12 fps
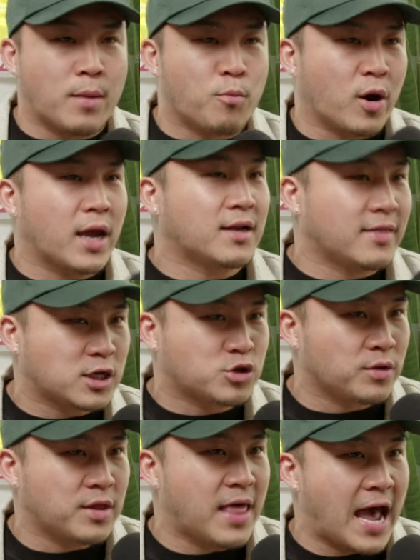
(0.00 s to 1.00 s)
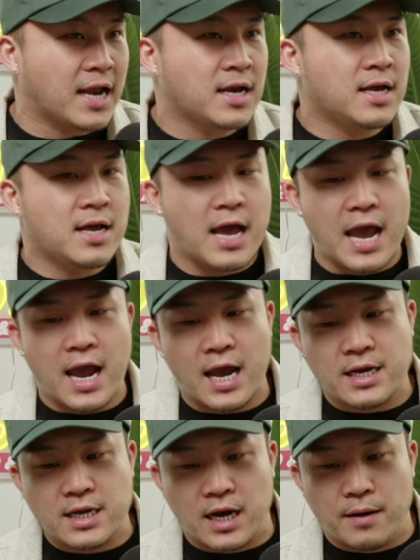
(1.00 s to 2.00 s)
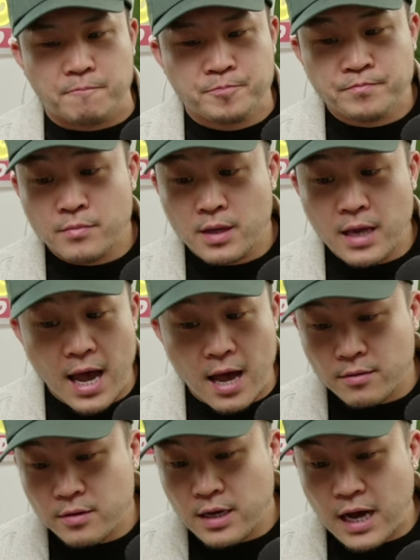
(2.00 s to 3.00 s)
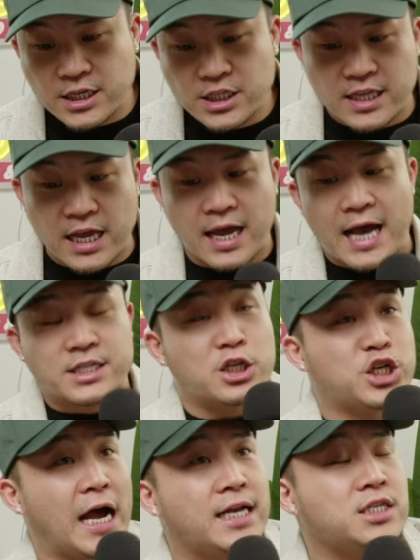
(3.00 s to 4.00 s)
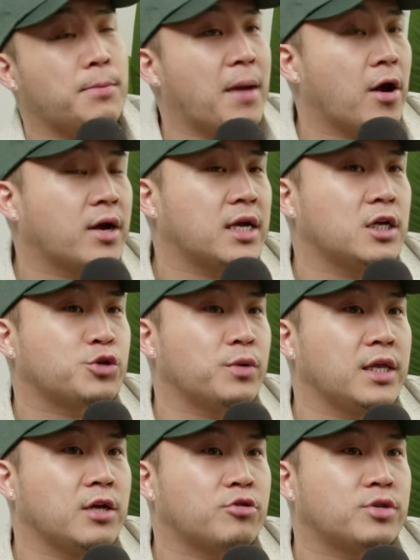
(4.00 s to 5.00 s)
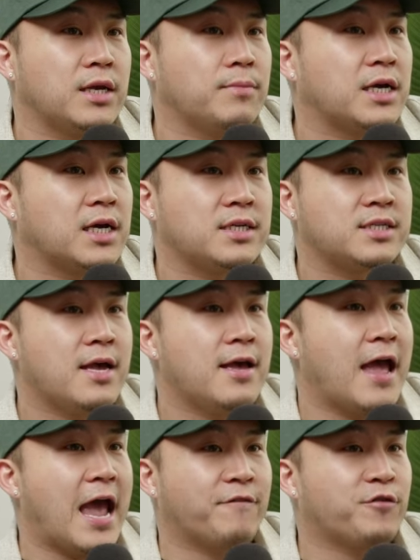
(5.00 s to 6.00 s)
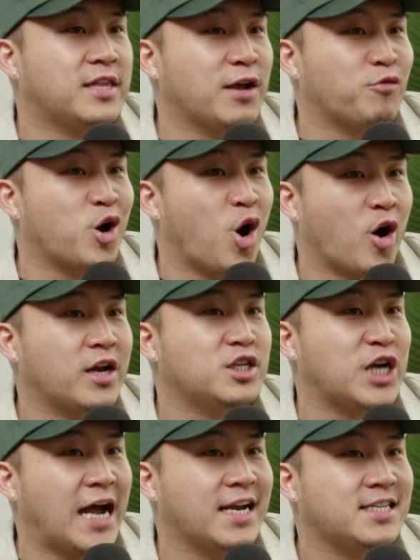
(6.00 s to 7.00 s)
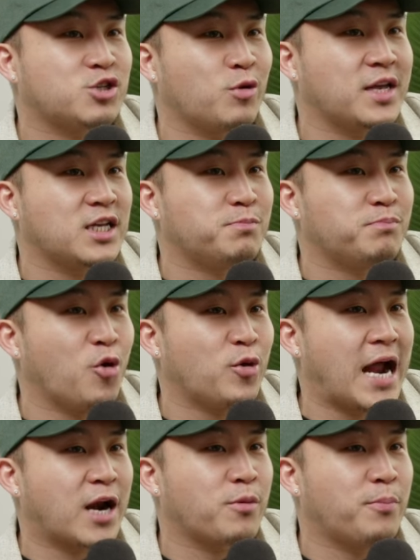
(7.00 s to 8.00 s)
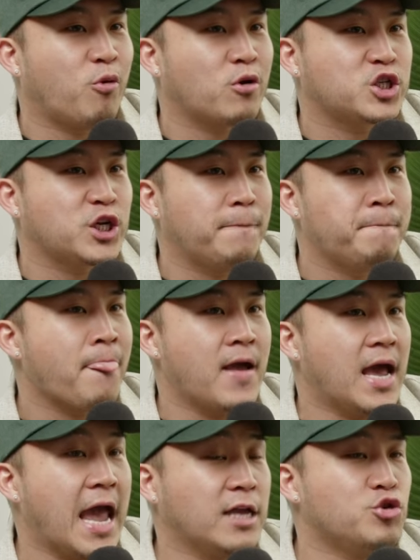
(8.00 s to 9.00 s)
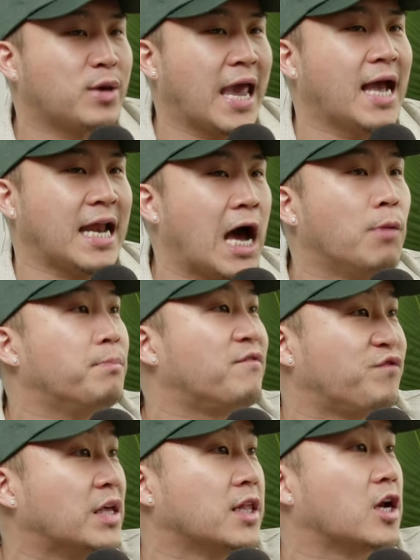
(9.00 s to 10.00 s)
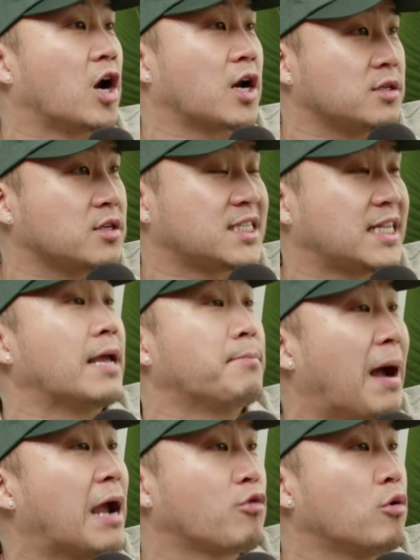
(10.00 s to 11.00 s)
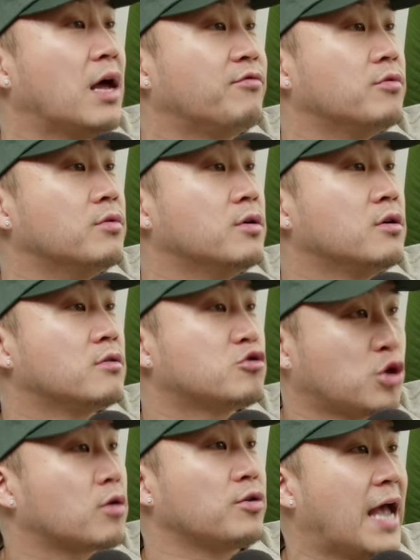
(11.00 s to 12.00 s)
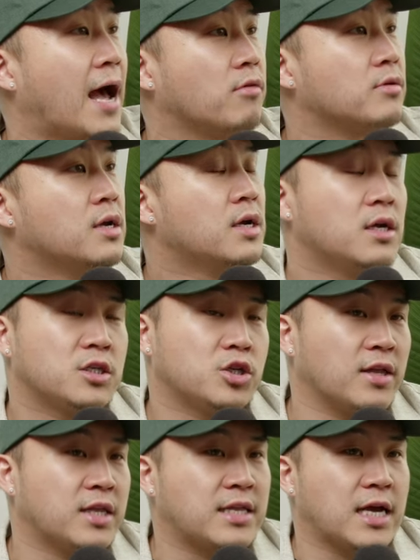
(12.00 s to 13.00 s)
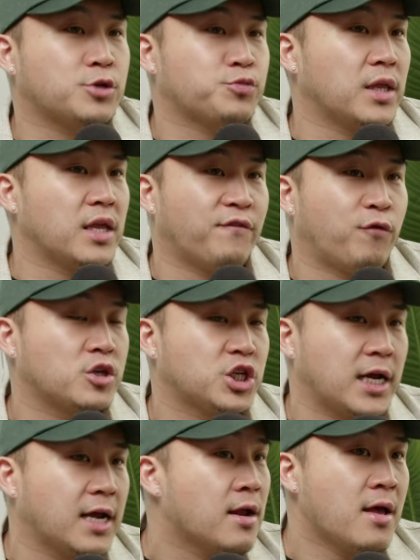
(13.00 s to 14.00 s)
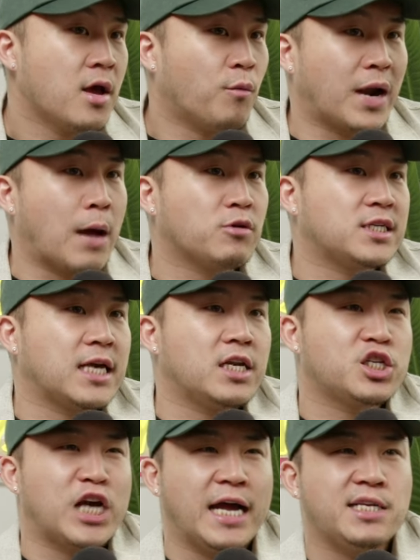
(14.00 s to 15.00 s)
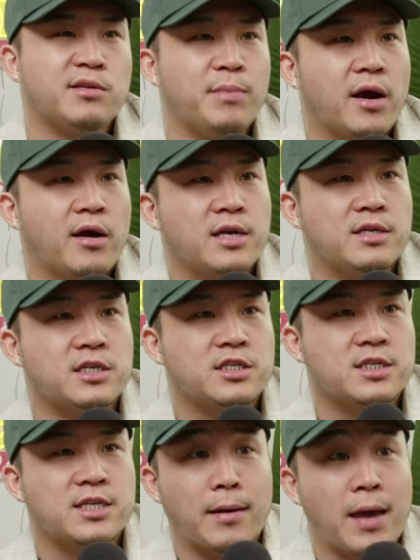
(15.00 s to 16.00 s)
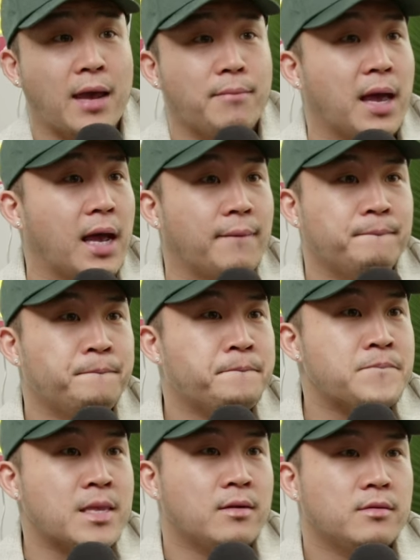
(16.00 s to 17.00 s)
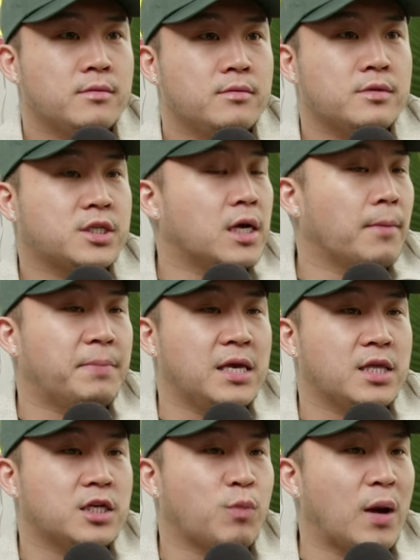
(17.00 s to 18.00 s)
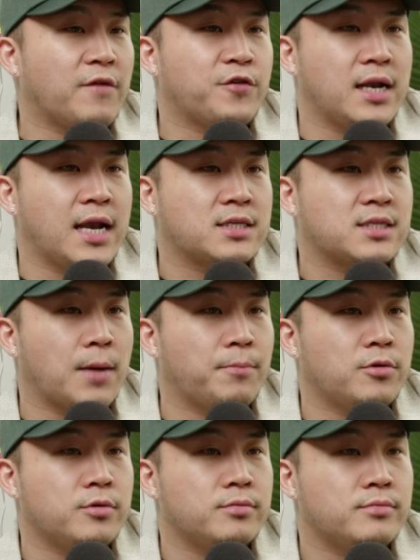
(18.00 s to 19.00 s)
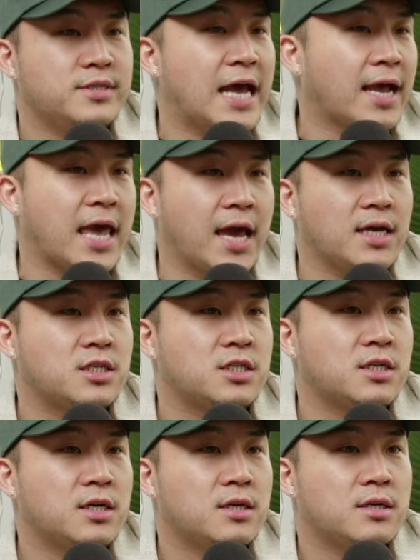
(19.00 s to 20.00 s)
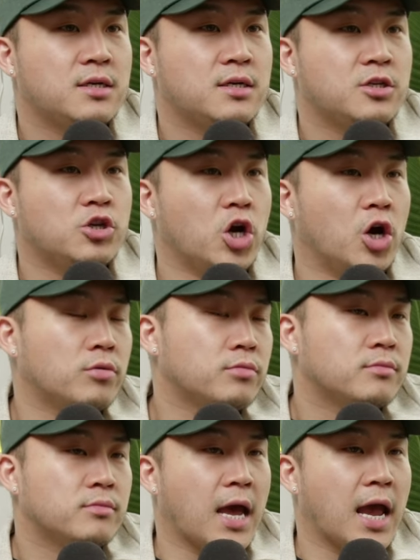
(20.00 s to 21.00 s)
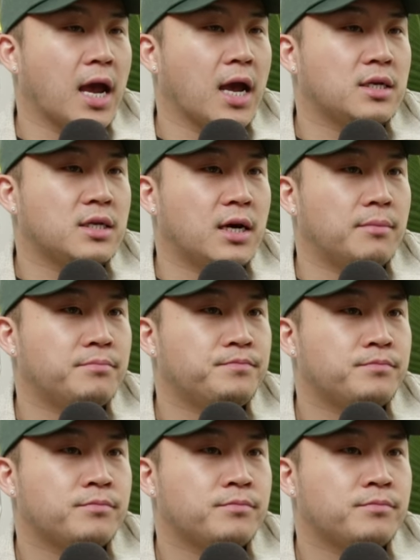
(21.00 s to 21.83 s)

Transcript: more intellectual than that. And um, yeah, I just think as a Chinese American, it's really interesting because everything regarding China sort of gets blown out of proportion, and you can't help but feel it on a slight micro level. Mm-hmm. Trickle down. So I think that's really unfortunate. But I would say to Chinese Americans, it's just like, hey, man, it's going to be this way for the next couple decades, you know, and um,